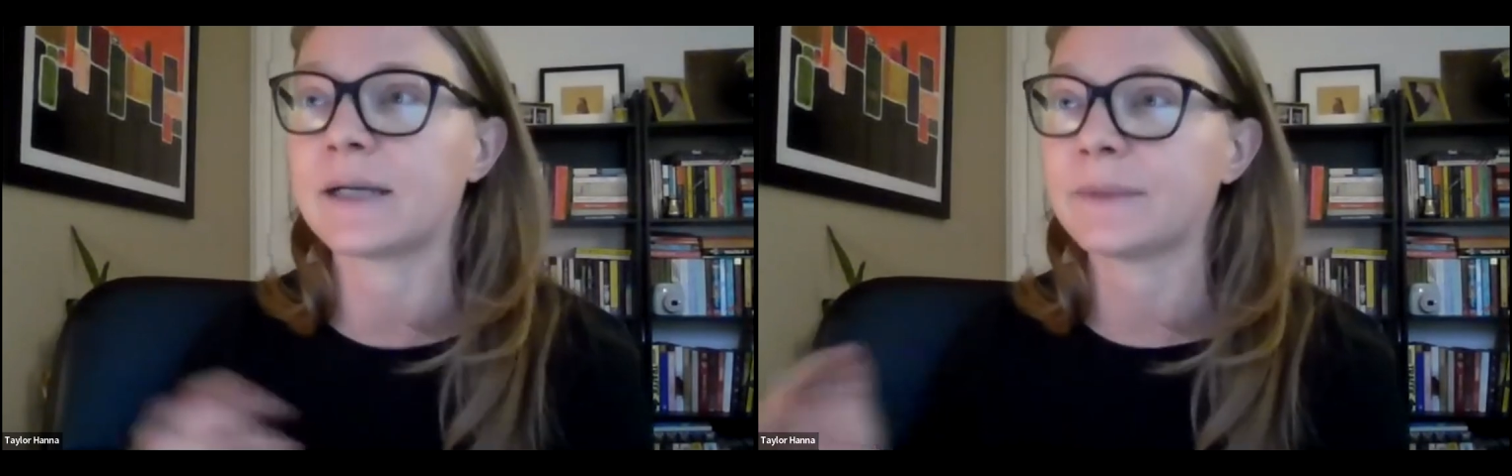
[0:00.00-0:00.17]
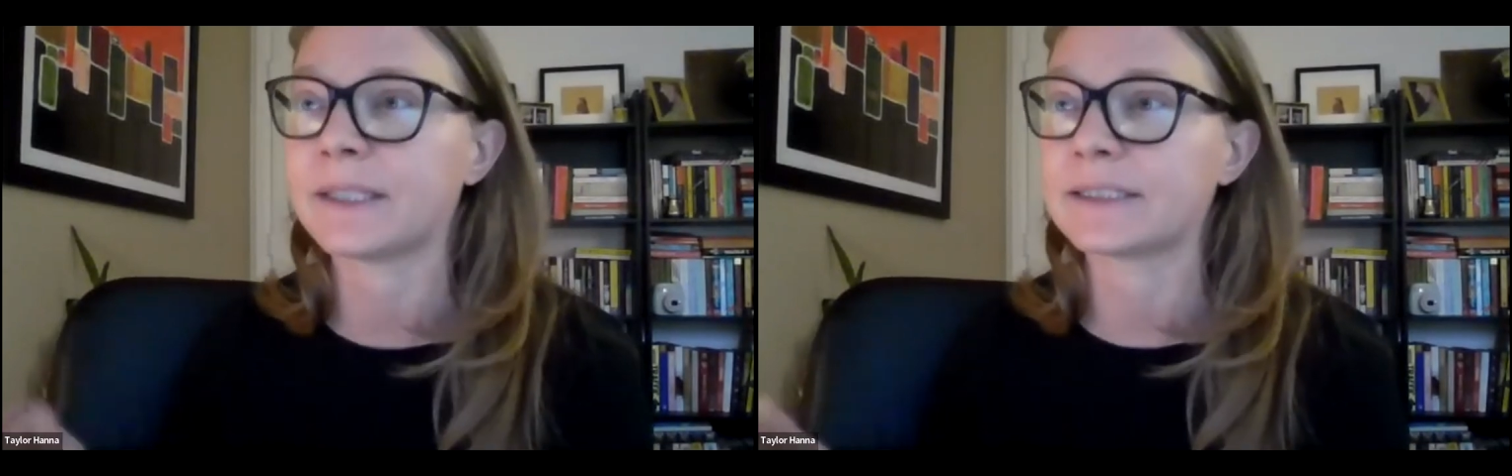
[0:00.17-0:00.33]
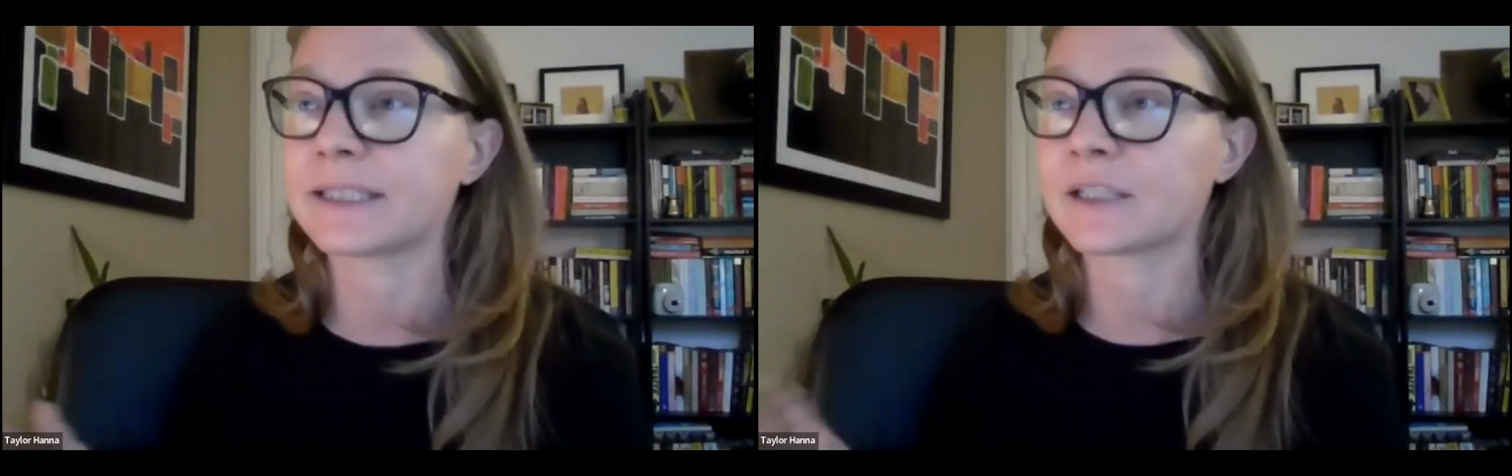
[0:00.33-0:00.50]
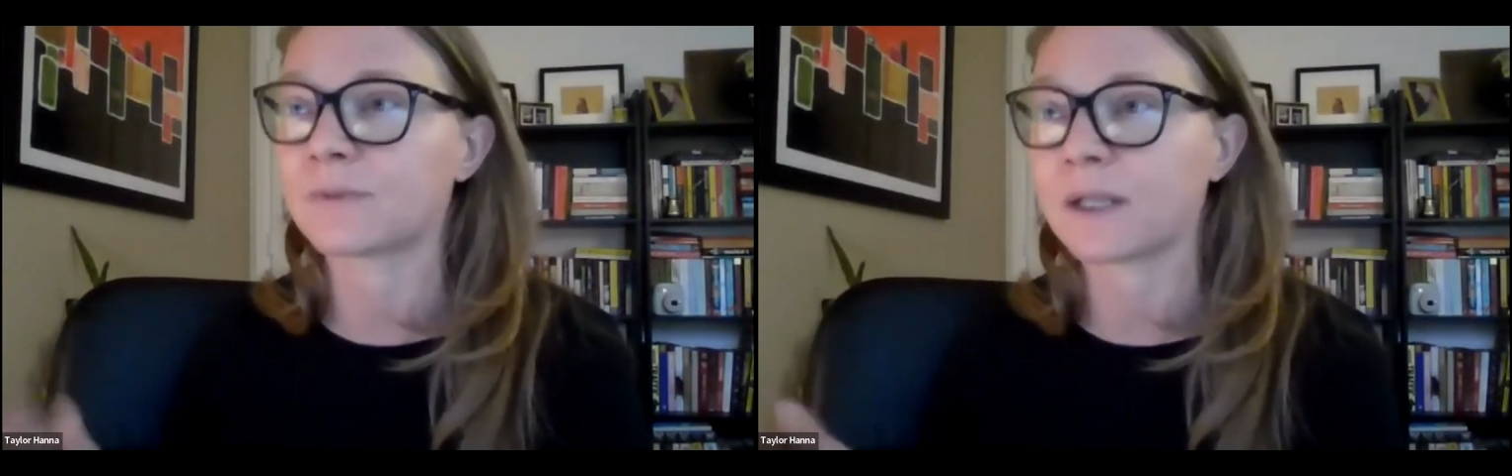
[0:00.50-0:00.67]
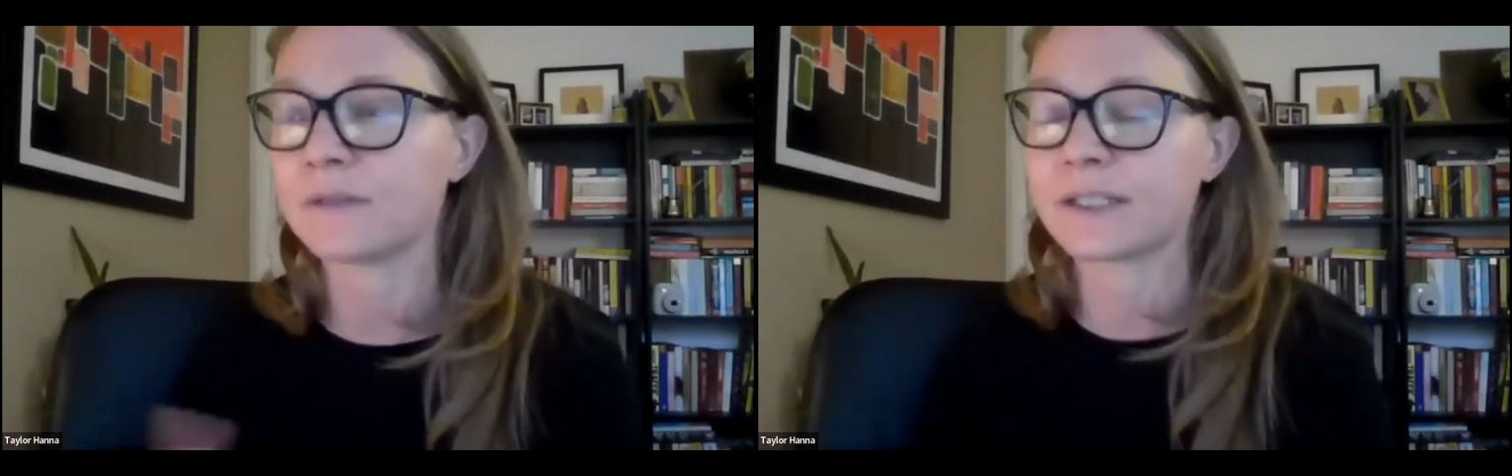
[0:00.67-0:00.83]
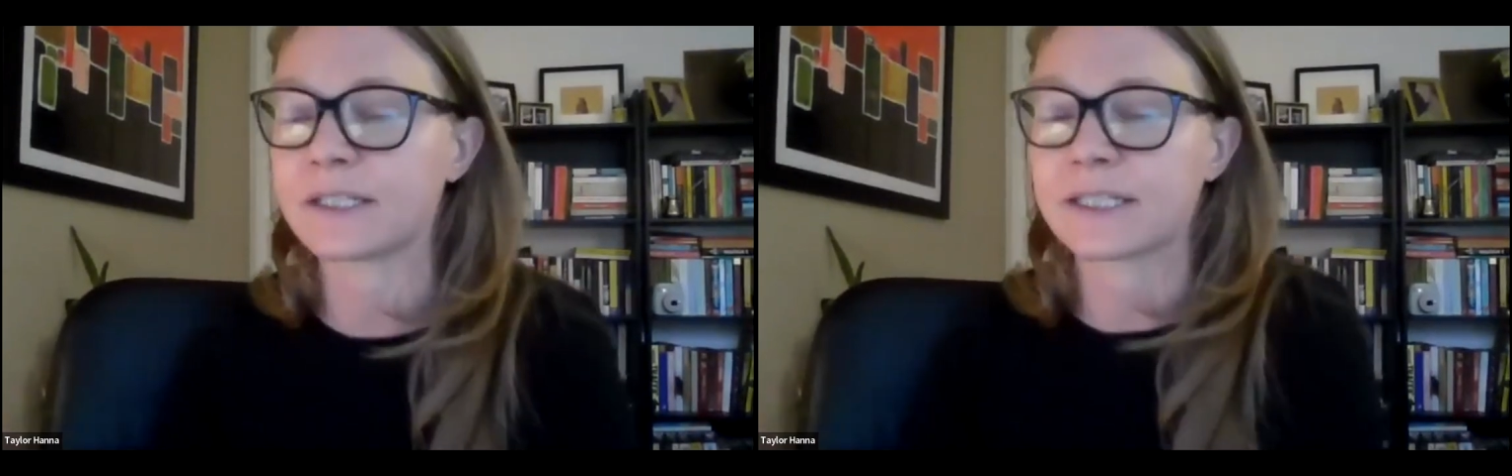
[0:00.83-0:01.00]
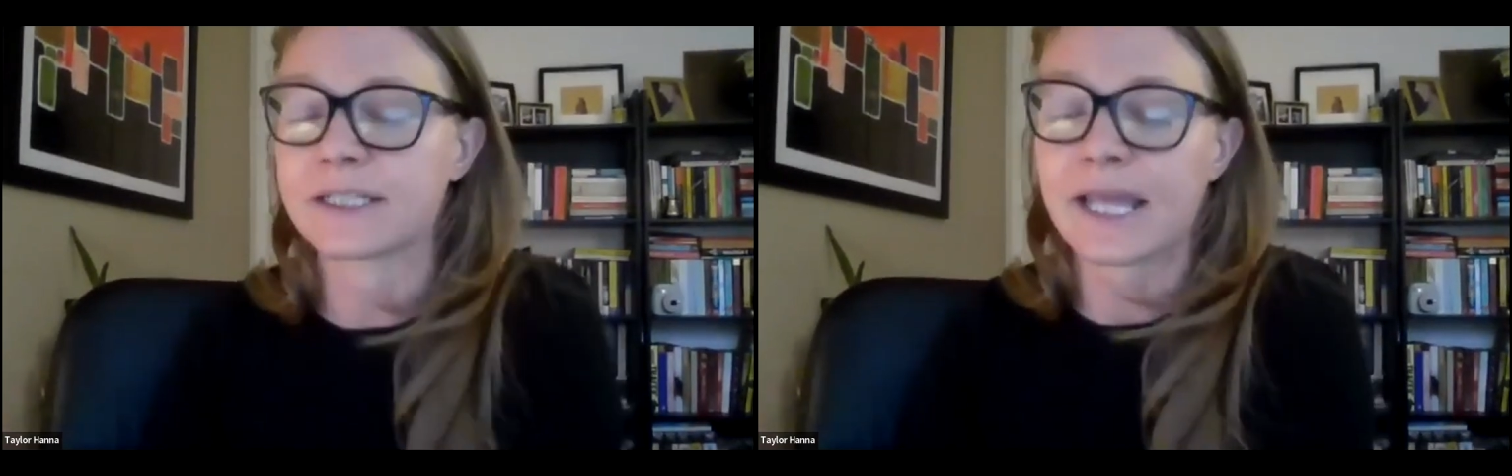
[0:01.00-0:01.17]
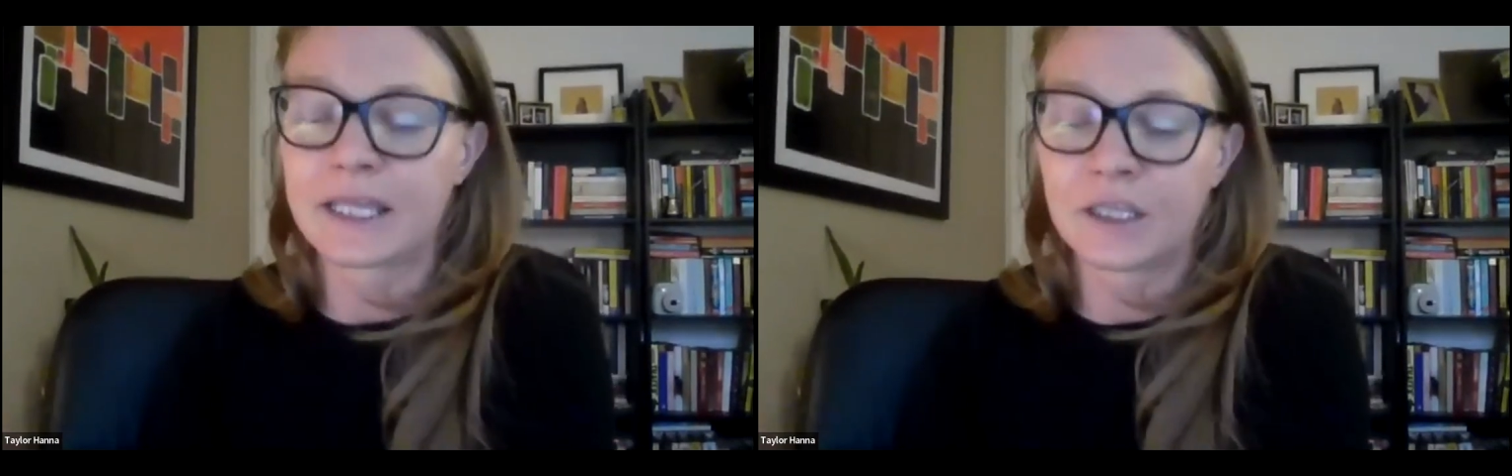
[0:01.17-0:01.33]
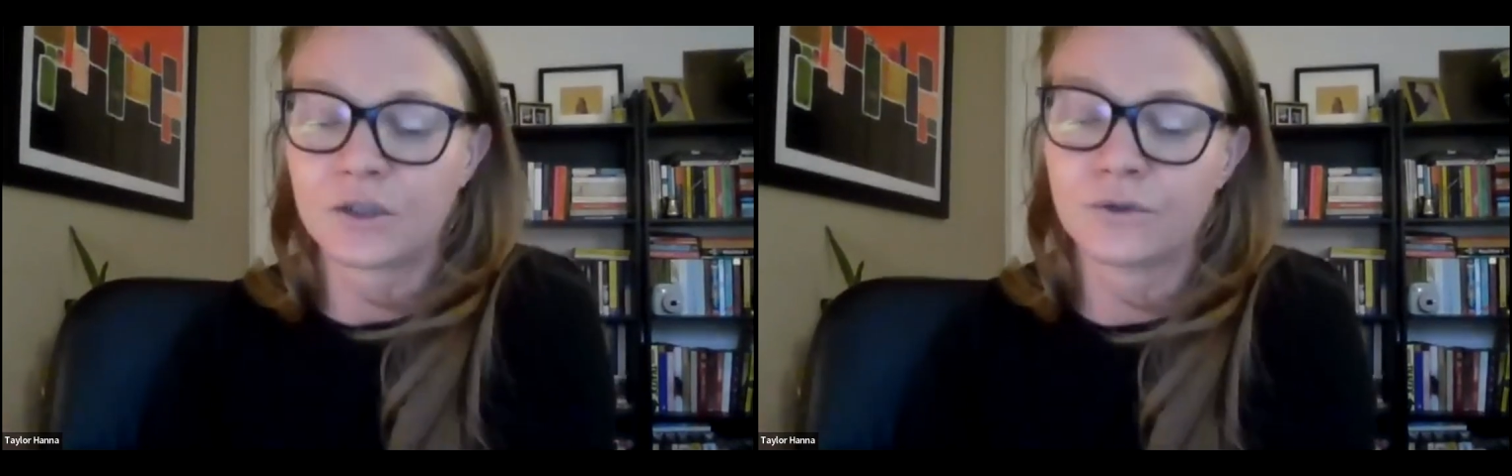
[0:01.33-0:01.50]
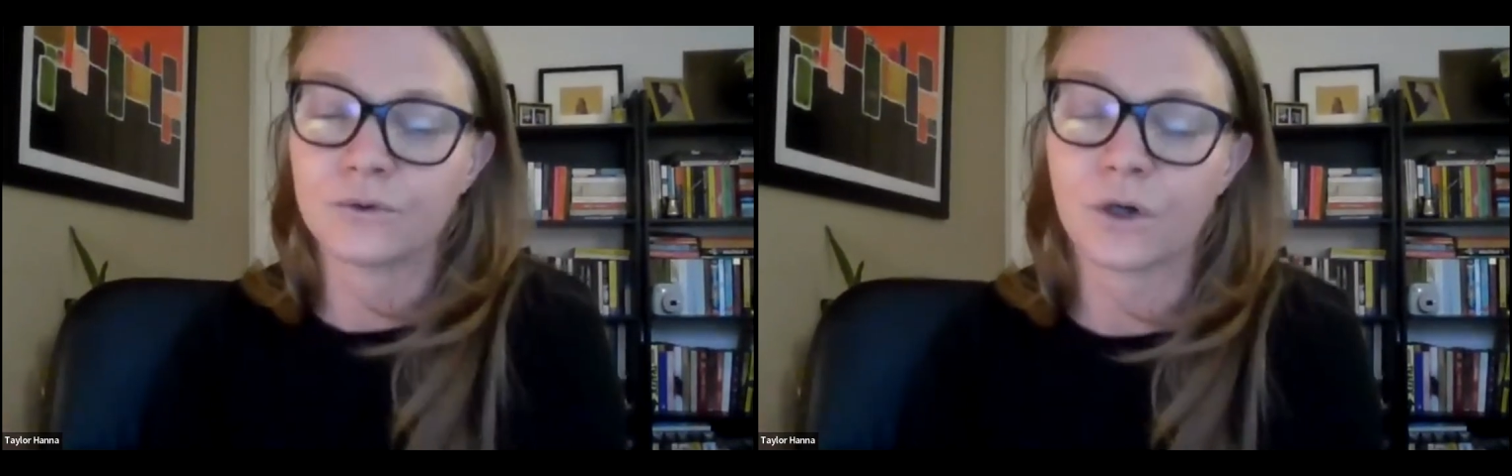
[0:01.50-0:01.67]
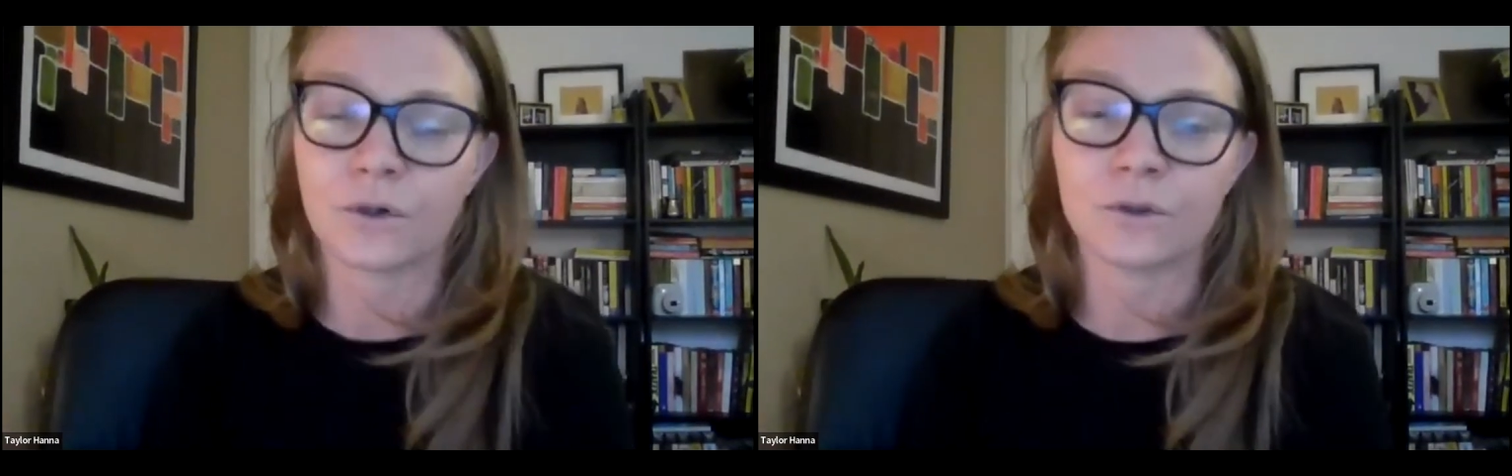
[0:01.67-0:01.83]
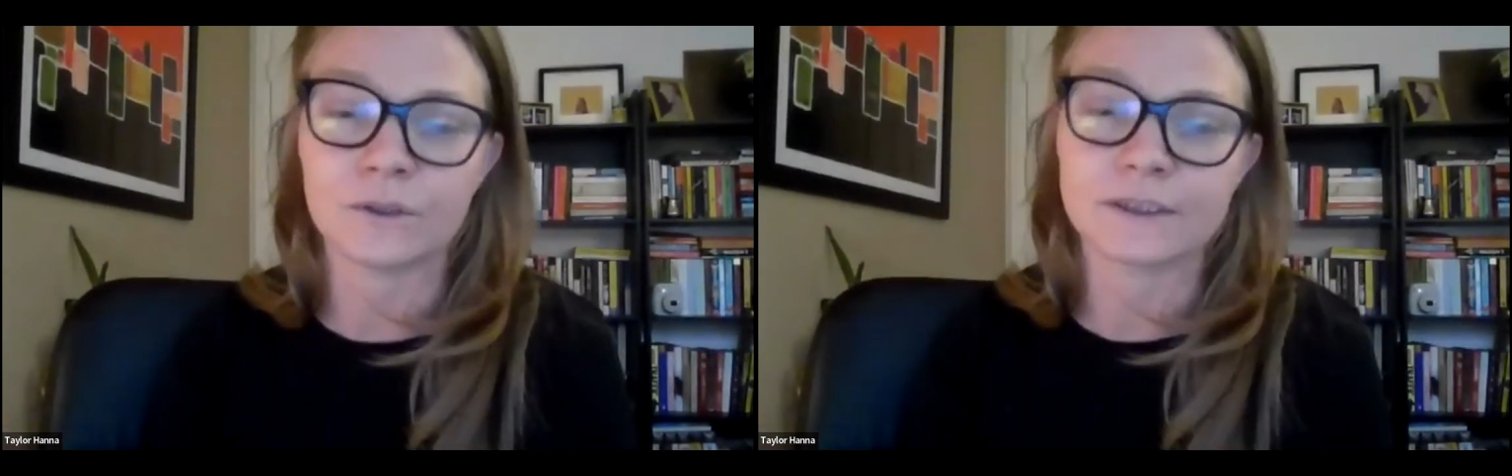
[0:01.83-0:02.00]
because that's relevant to the AU
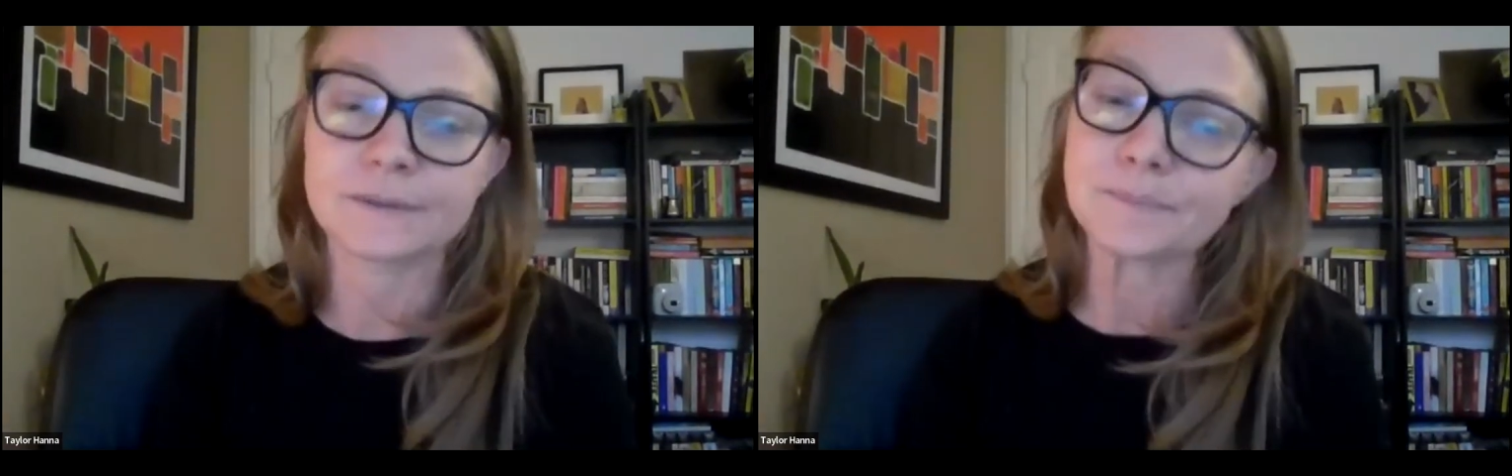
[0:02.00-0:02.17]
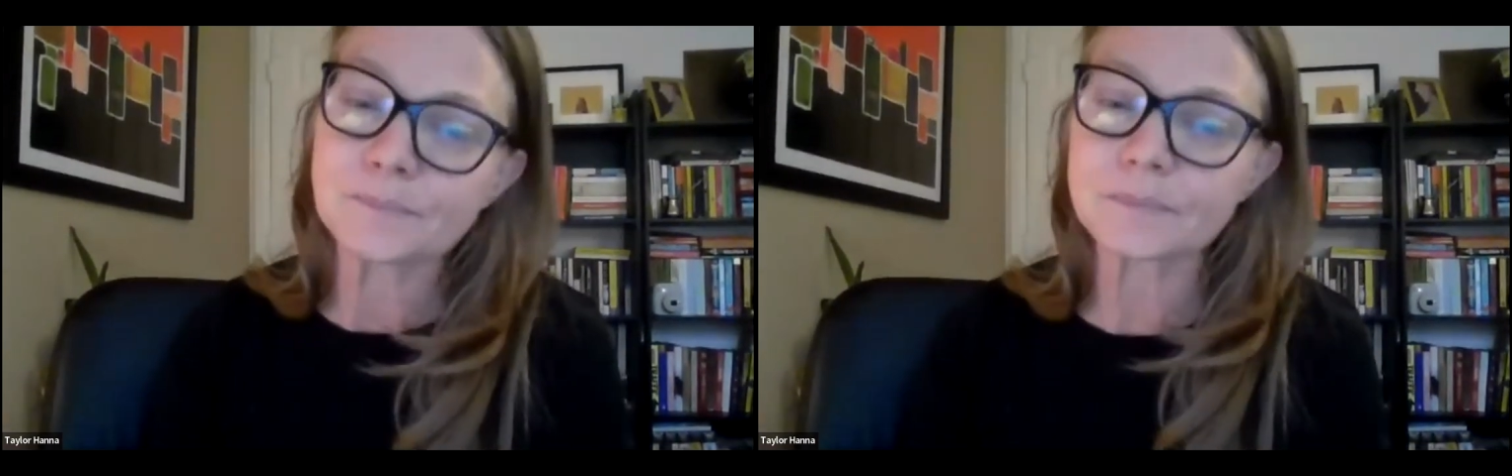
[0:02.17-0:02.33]
goals.